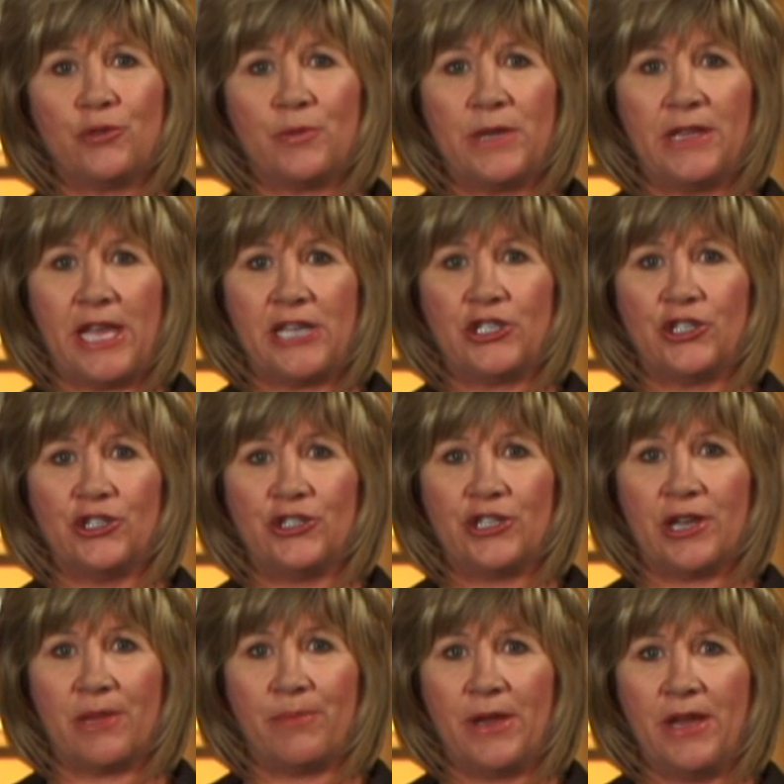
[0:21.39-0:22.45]

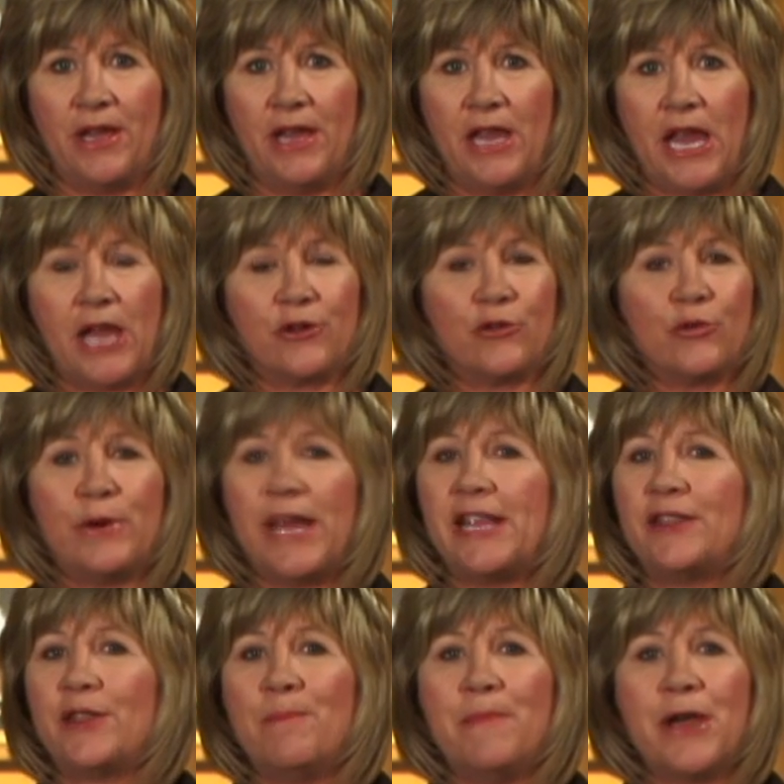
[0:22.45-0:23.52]
relationship and create
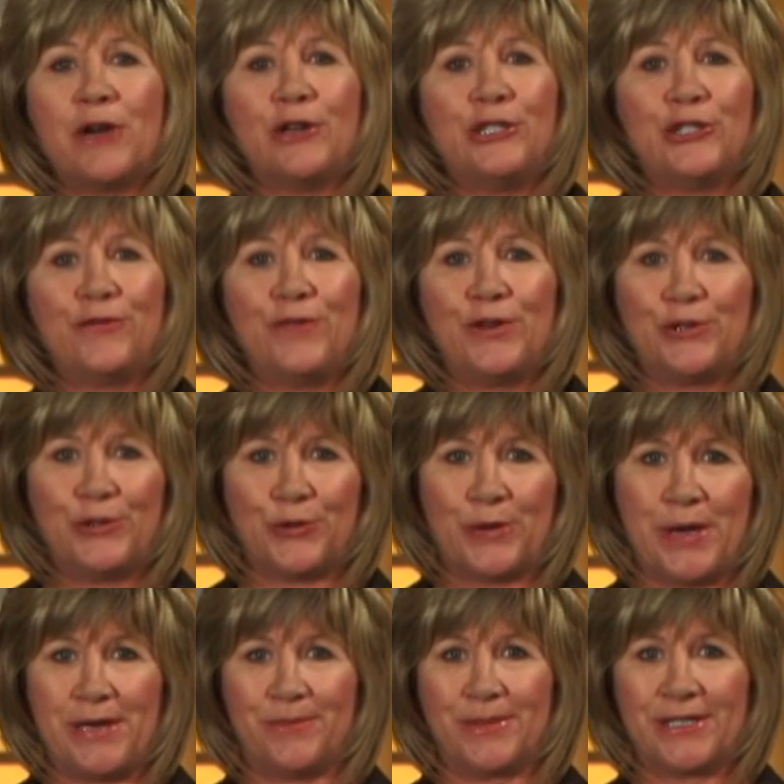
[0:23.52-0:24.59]
the marriage of your
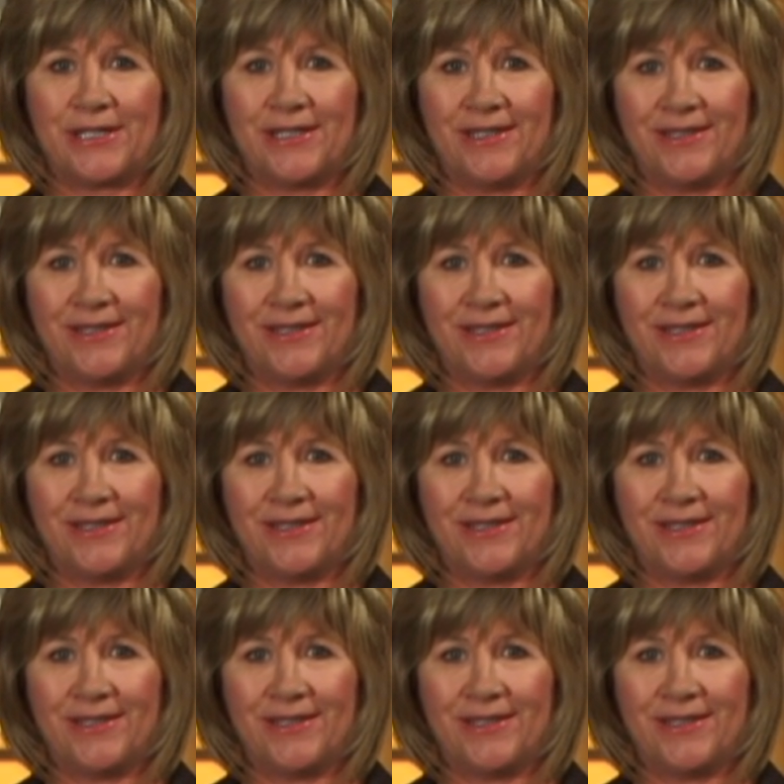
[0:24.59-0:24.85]
dreams.